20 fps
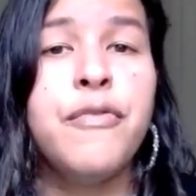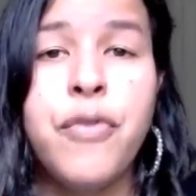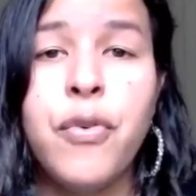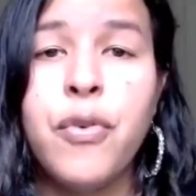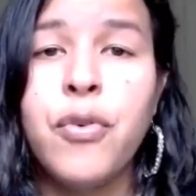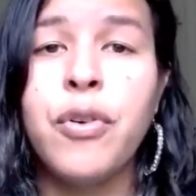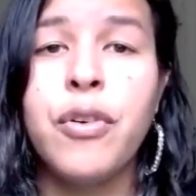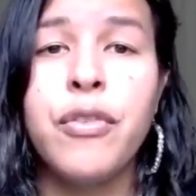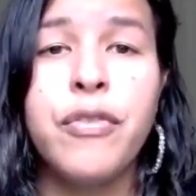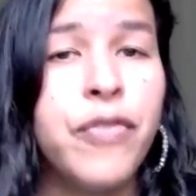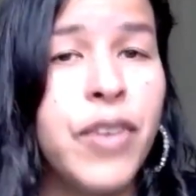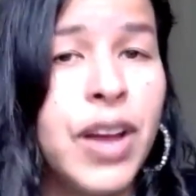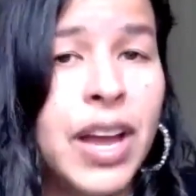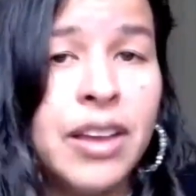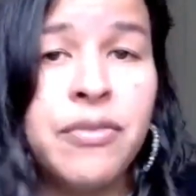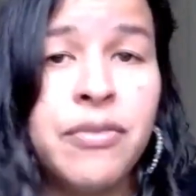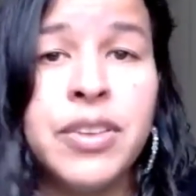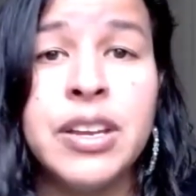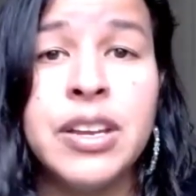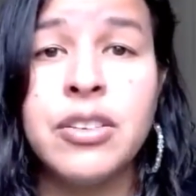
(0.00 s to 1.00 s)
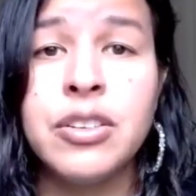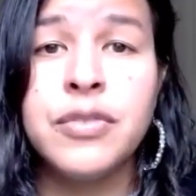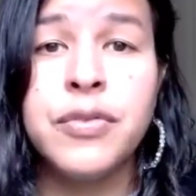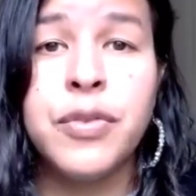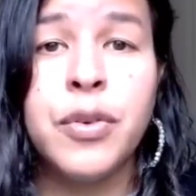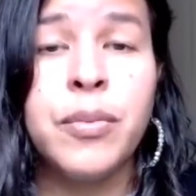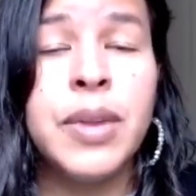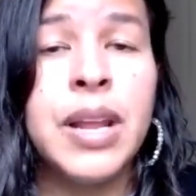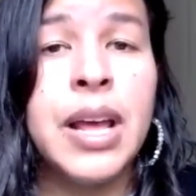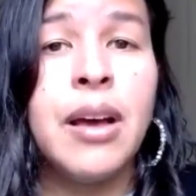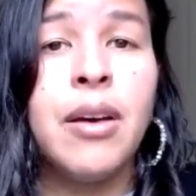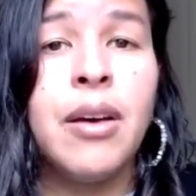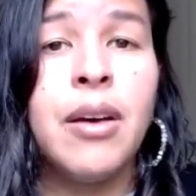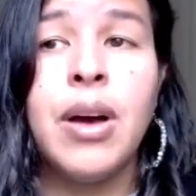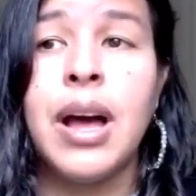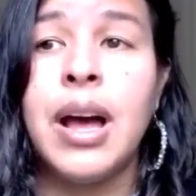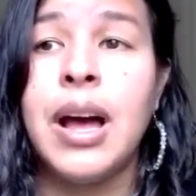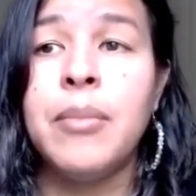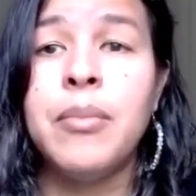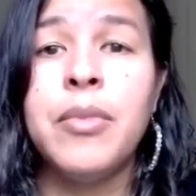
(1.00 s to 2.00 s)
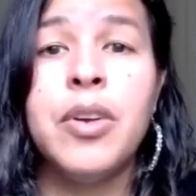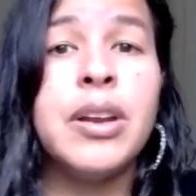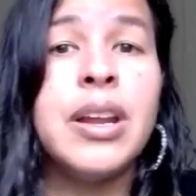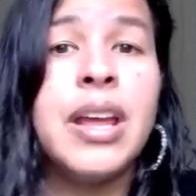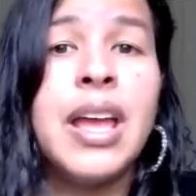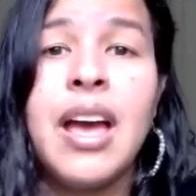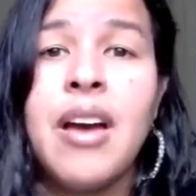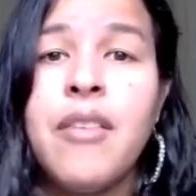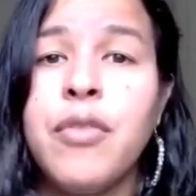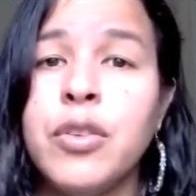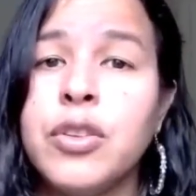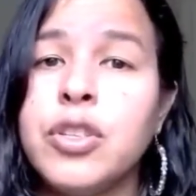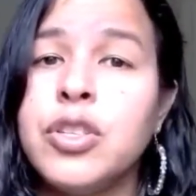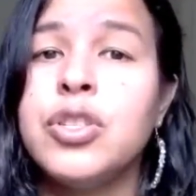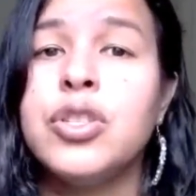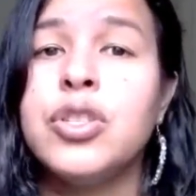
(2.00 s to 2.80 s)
4 or 5 years from now, I'm going to have a